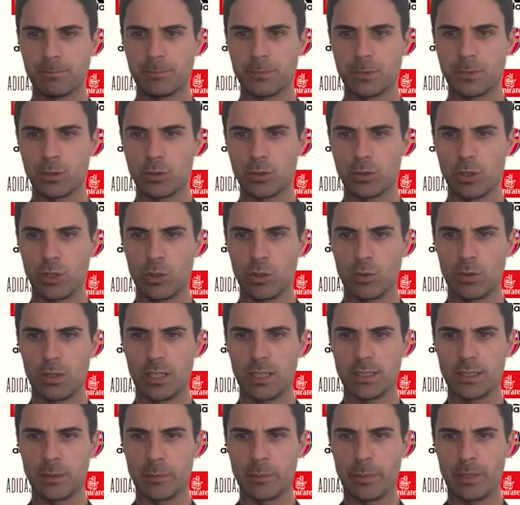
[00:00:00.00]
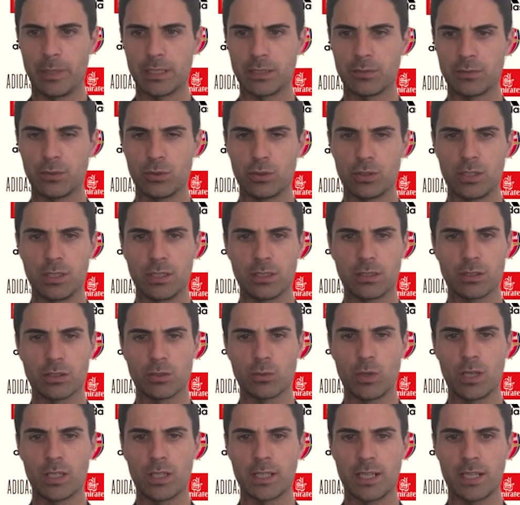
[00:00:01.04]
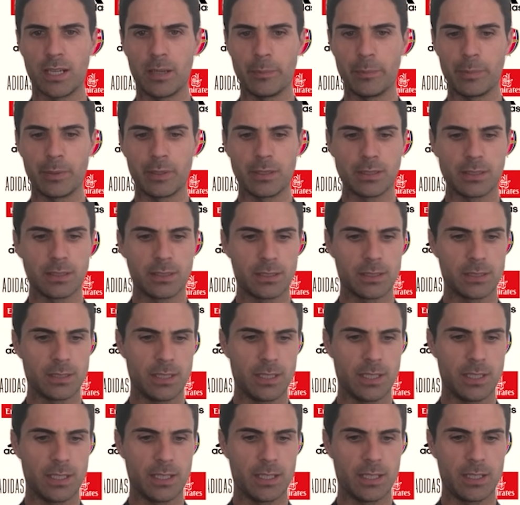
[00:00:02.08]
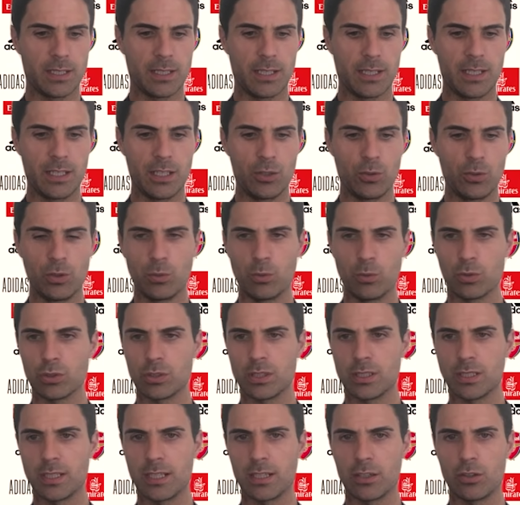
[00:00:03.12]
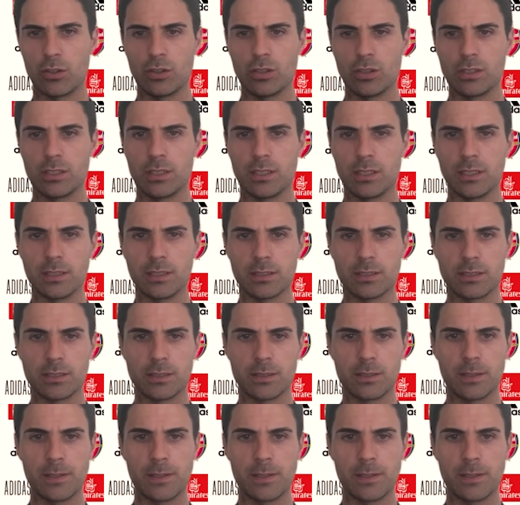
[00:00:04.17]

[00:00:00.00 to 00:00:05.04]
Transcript: you know, and the past few seasons, what happens, and I knew it wasn't a coincidence.